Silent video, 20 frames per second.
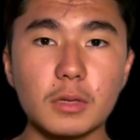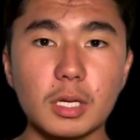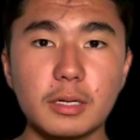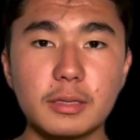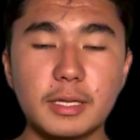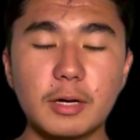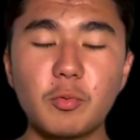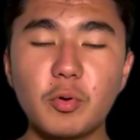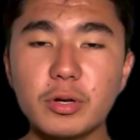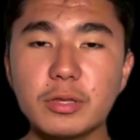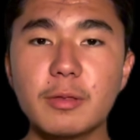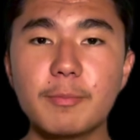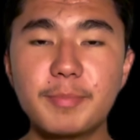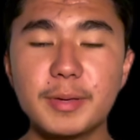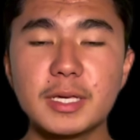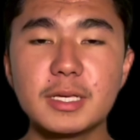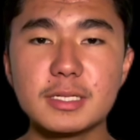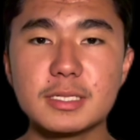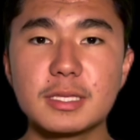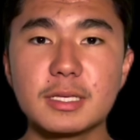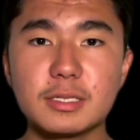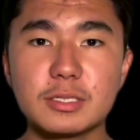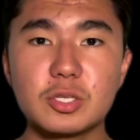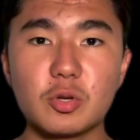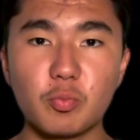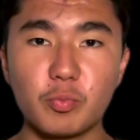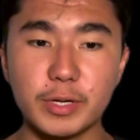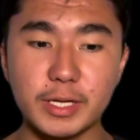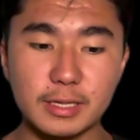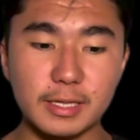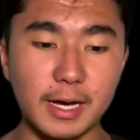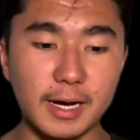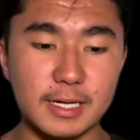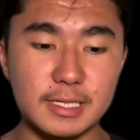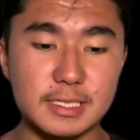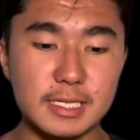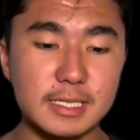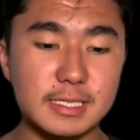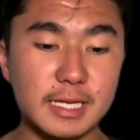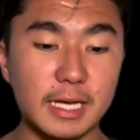Now, one of the biggest things to
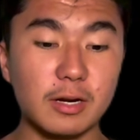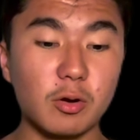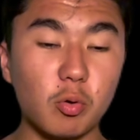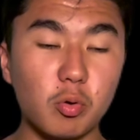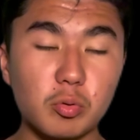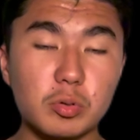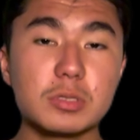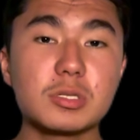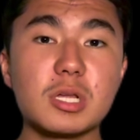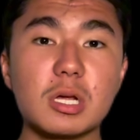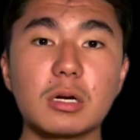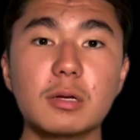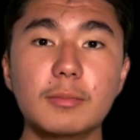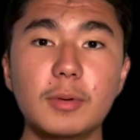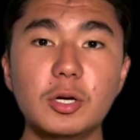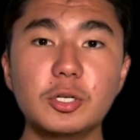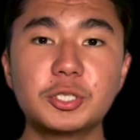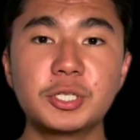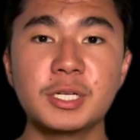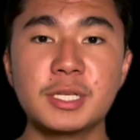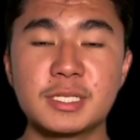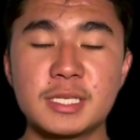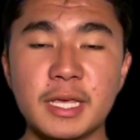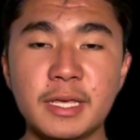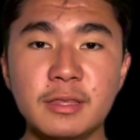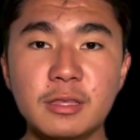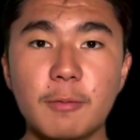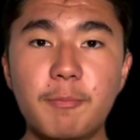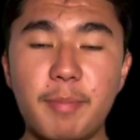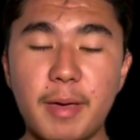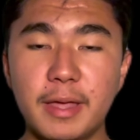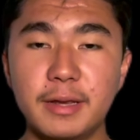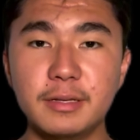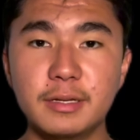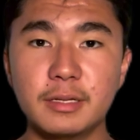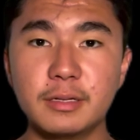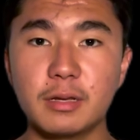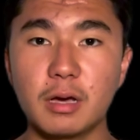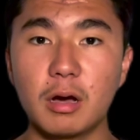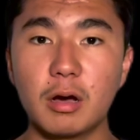realize is that horizontal motion is
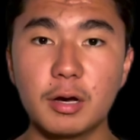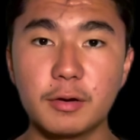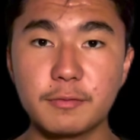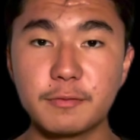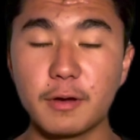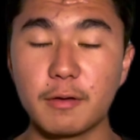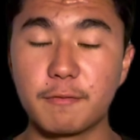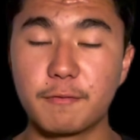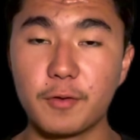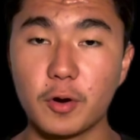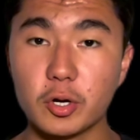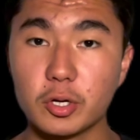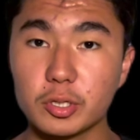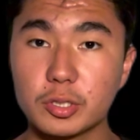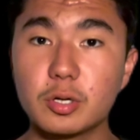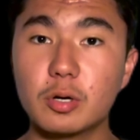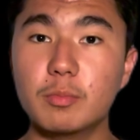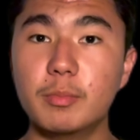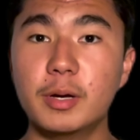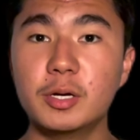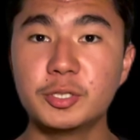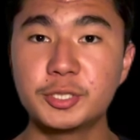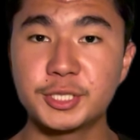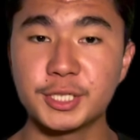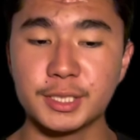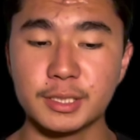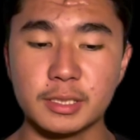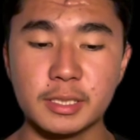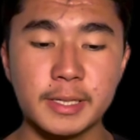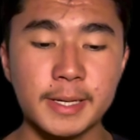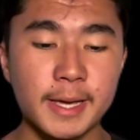independent of vertical motion,